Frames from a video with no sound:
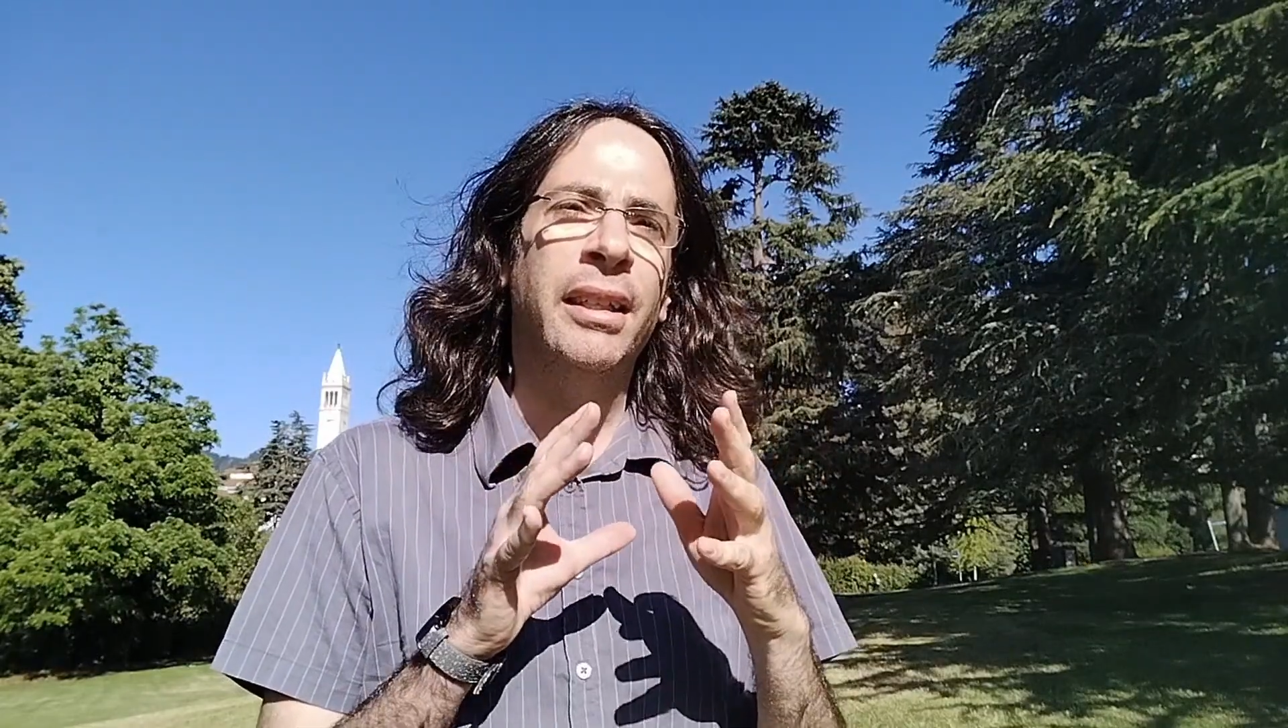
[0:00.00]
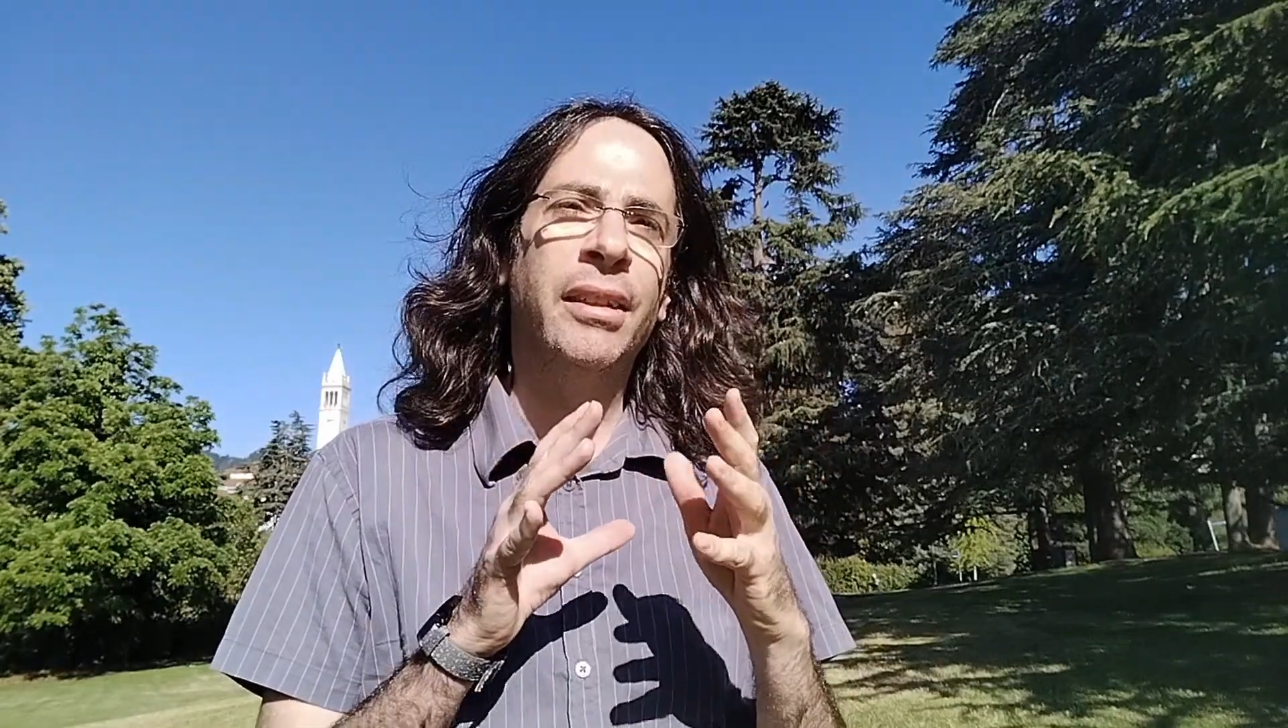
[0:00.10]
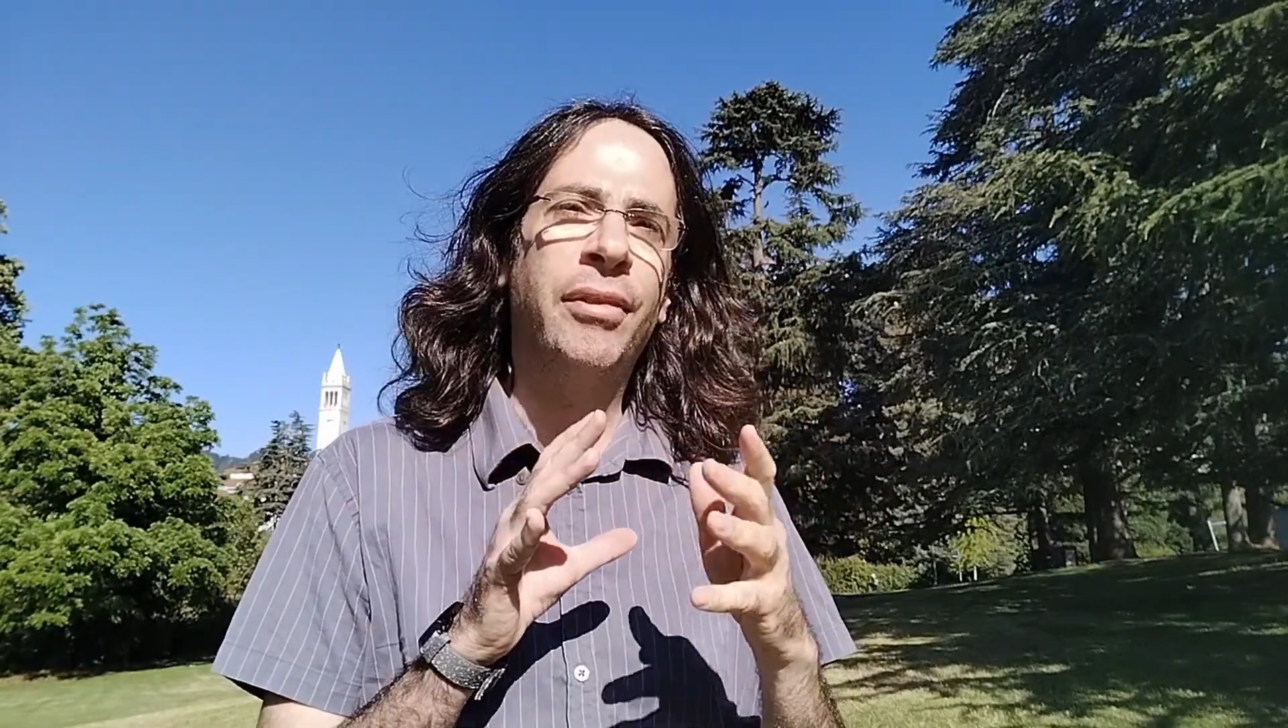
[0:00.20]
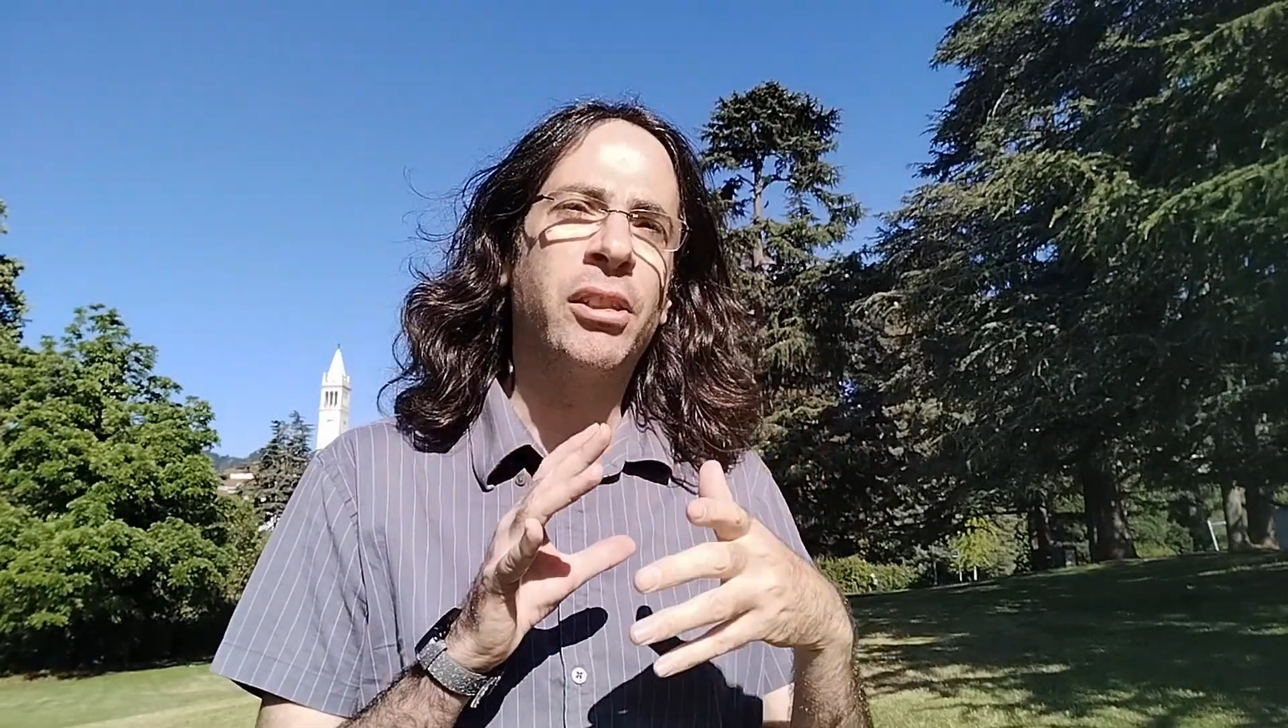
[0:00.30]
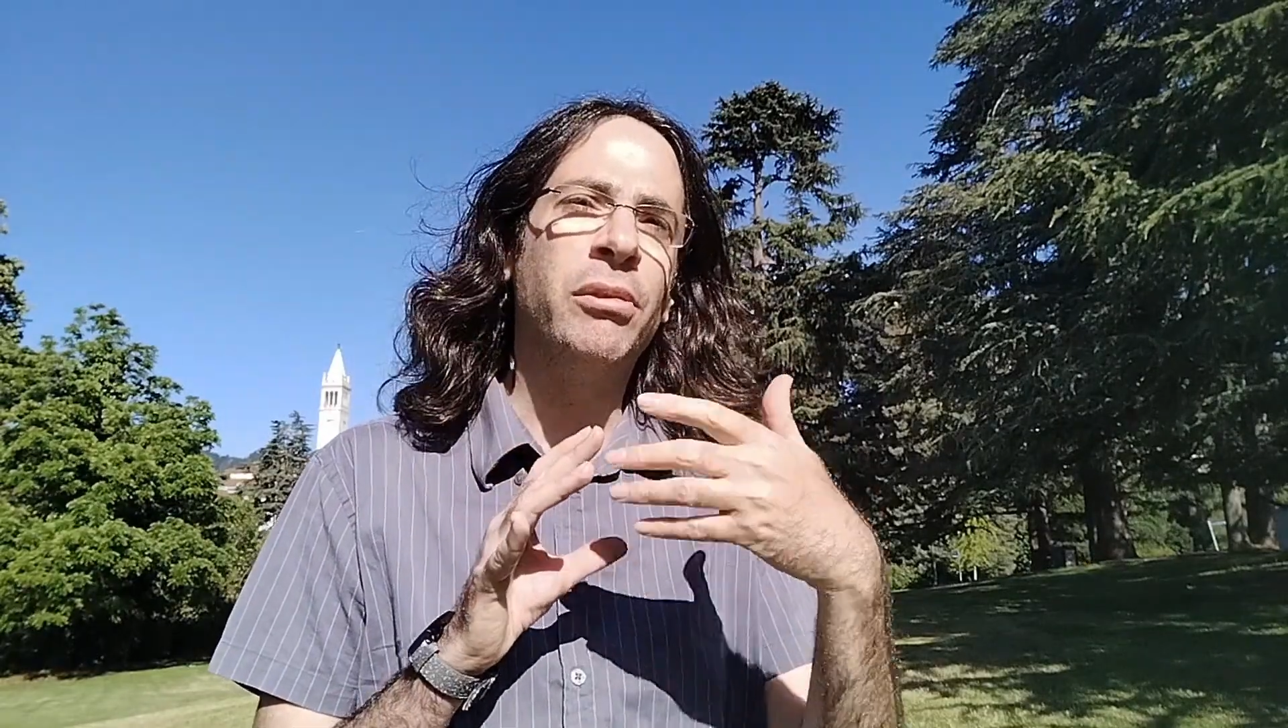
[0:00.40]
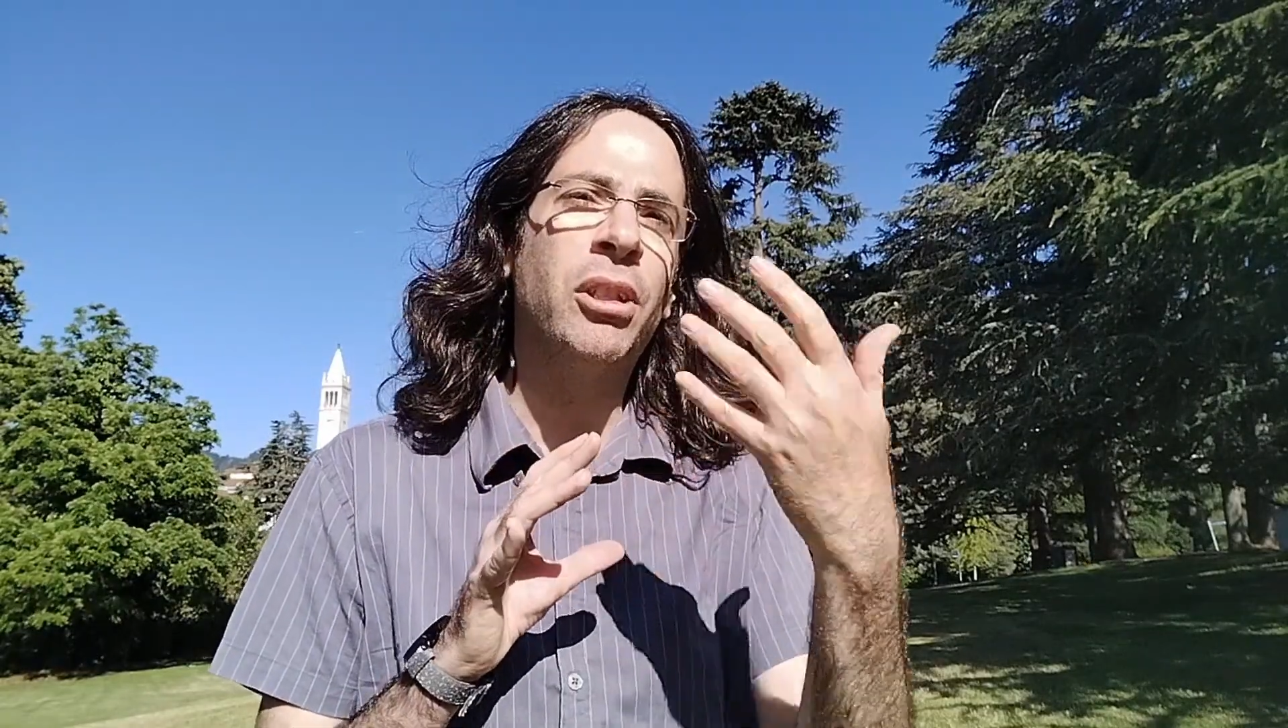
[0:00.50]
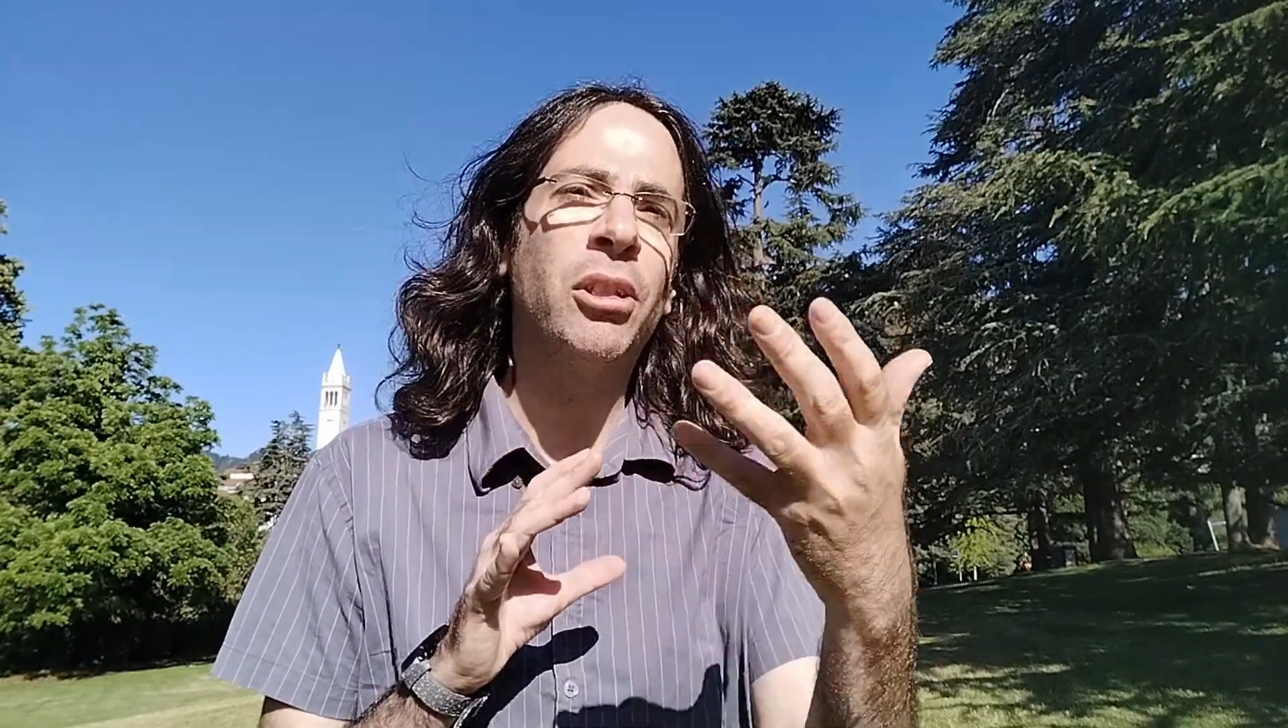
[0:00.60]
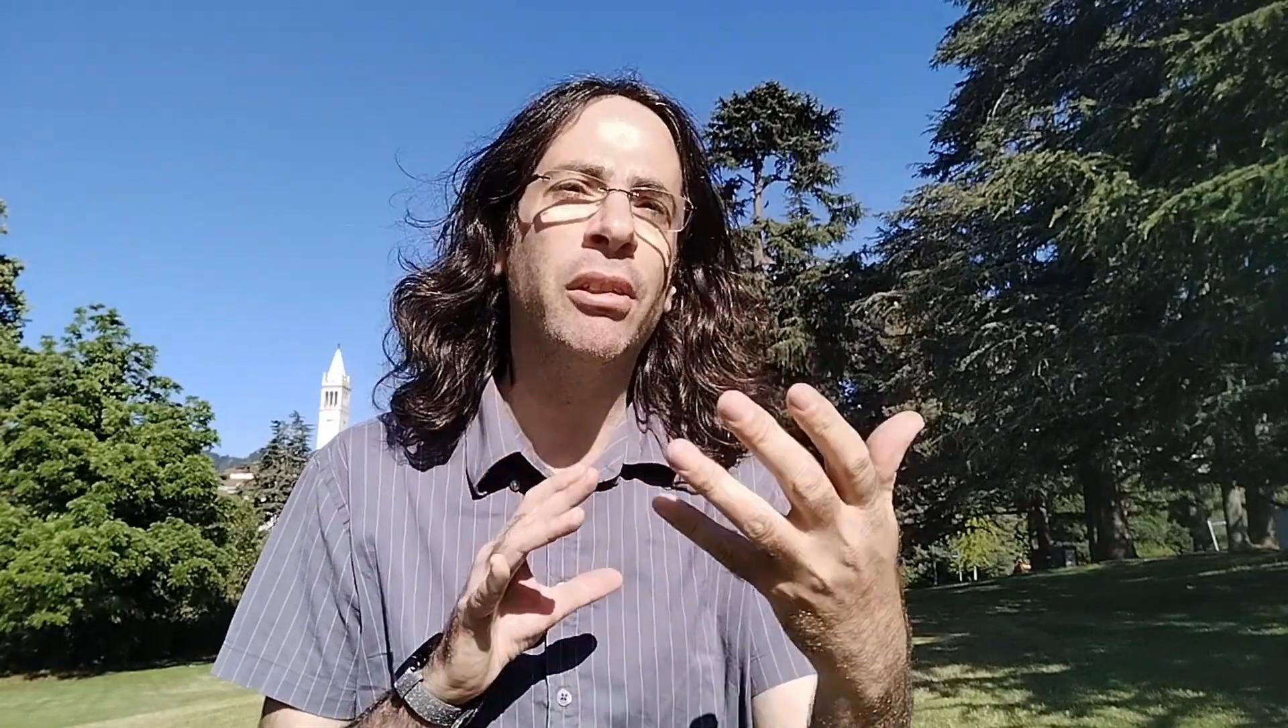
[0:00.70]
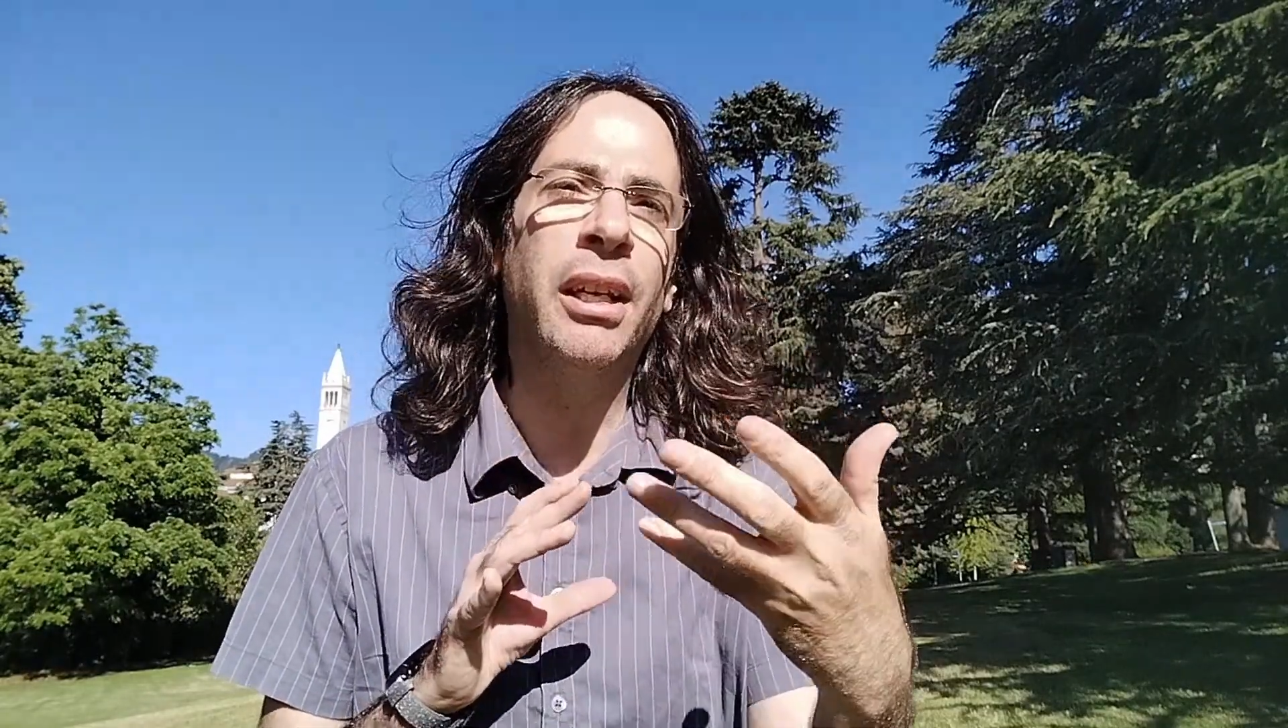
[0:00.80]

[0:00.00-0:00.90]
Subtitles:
if a creature